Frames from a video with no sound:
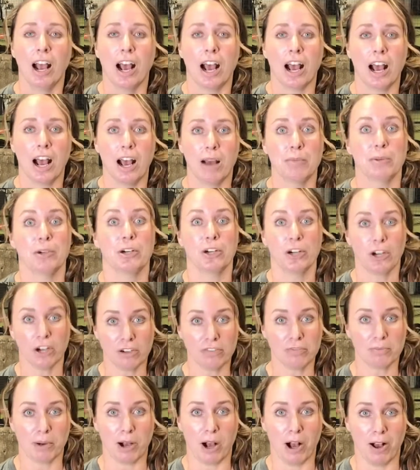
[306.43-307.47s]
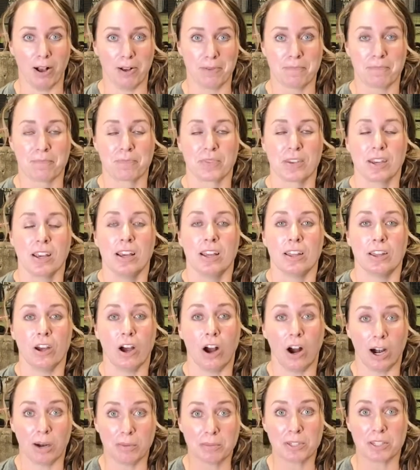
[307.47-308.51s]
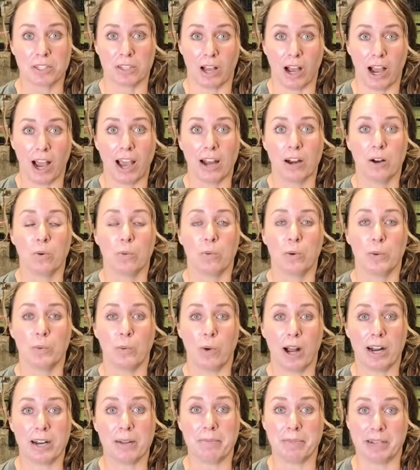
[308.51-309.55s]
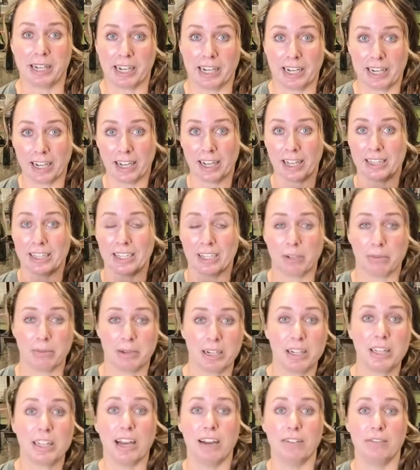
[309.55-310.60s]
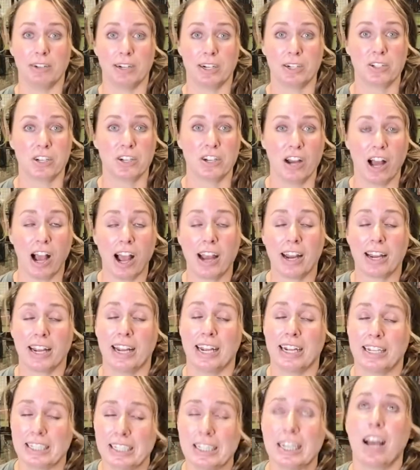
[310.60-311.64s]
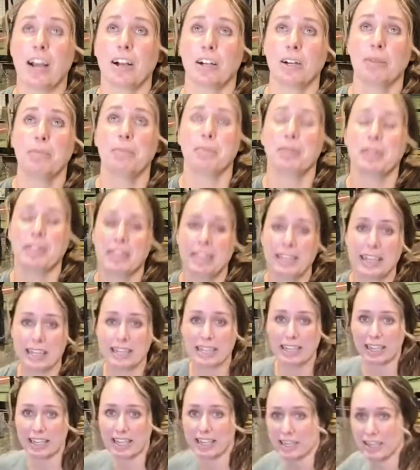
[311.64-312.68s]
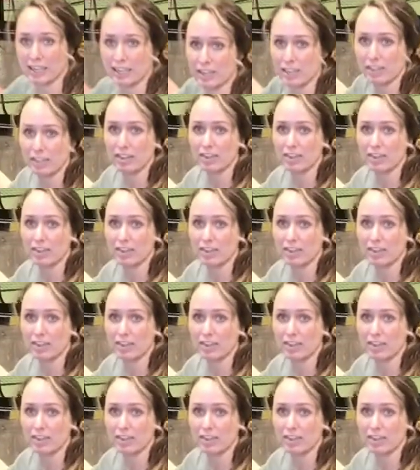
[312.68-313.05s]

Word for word: Um, curve ball, the arm slot, we wanna be a little bit of leverage, not, not completely here,